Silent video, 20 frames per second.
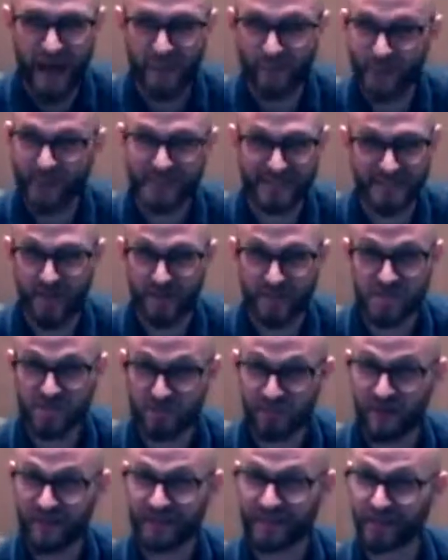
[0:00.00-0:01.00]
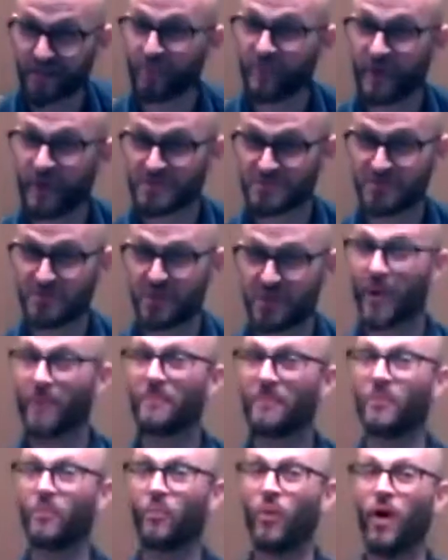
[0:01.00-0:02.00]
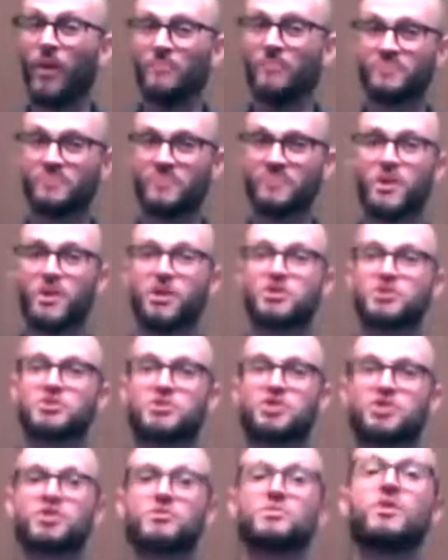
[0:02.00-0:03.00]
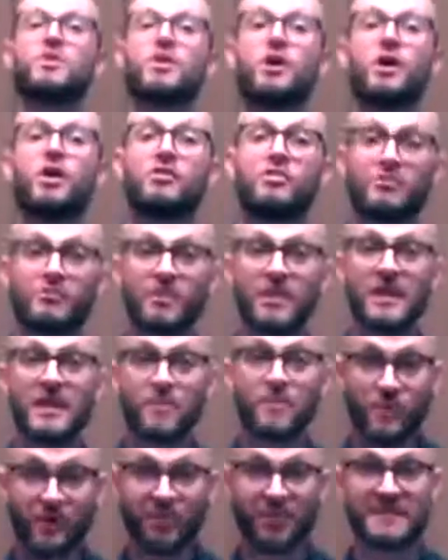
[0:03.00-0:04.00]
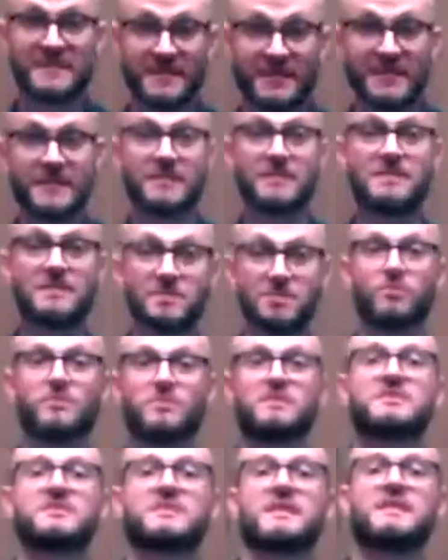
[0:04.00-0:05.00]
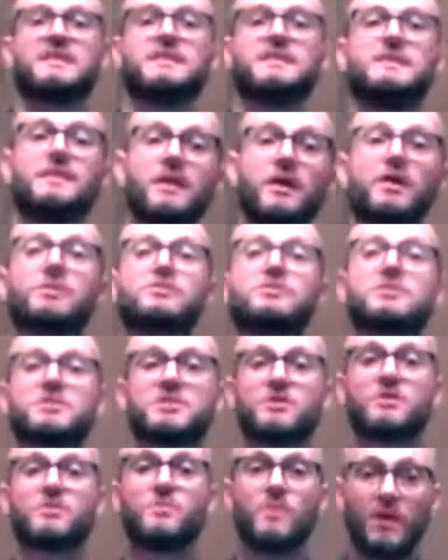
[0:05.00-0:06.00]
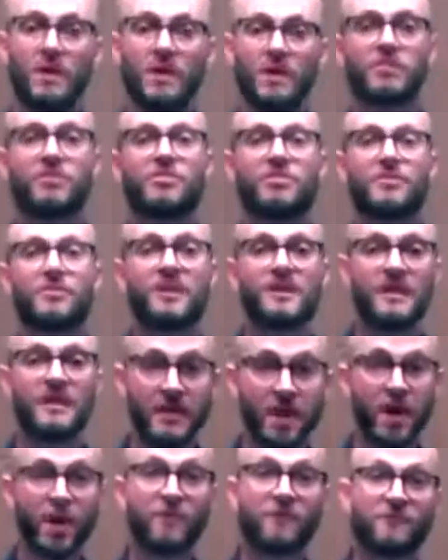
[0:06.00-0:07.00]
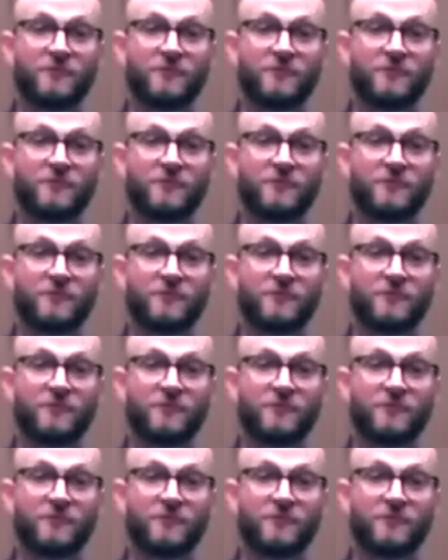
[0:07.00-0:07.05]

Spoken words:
I might start speeding it up as we do it. One, two, three with the teas. So T, two, three,